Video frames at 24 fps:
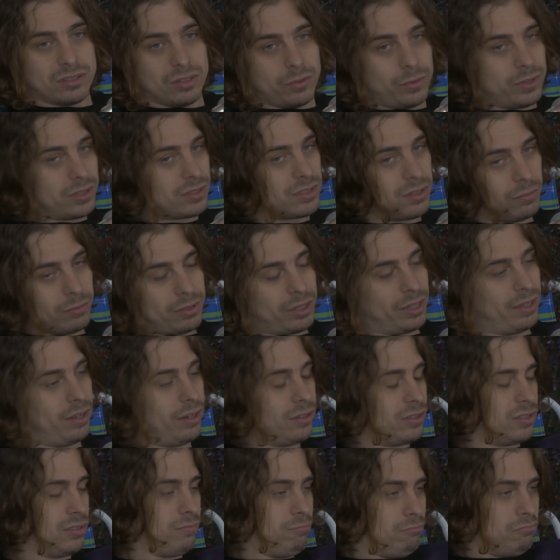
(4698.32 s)
doing something
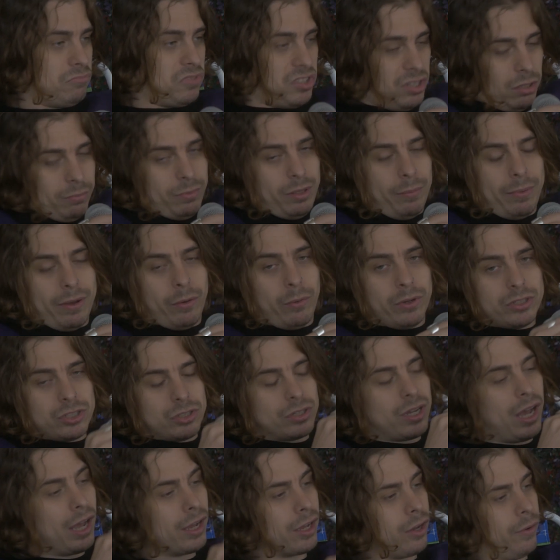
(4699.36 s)
else, tell me about what
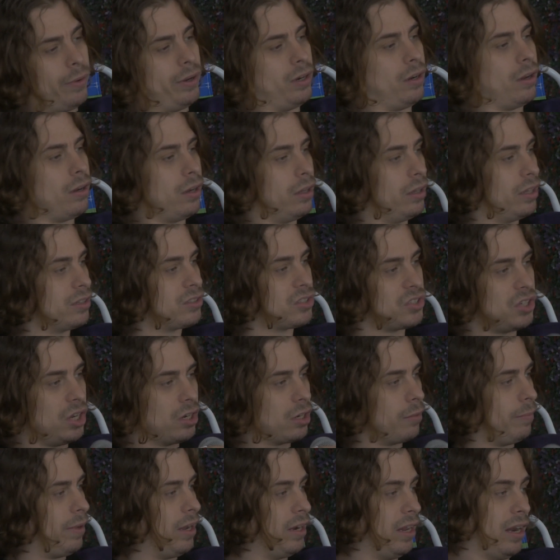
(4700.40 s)
you got going on and let's
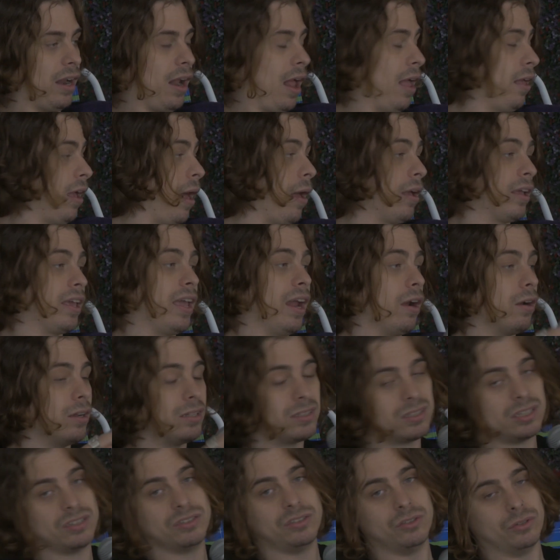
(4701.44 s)
talk about it. I
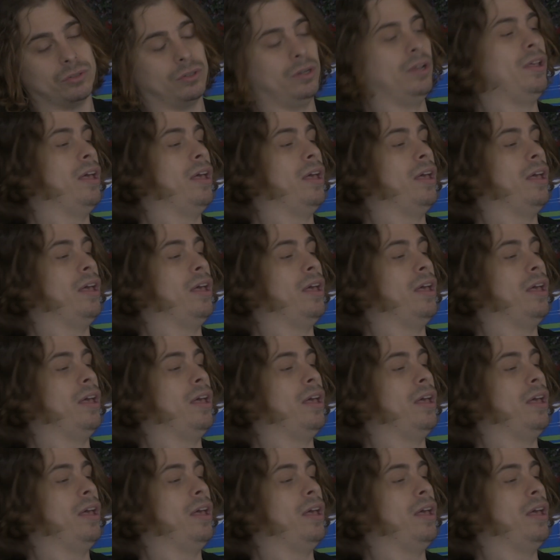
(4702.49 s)
guarantee you,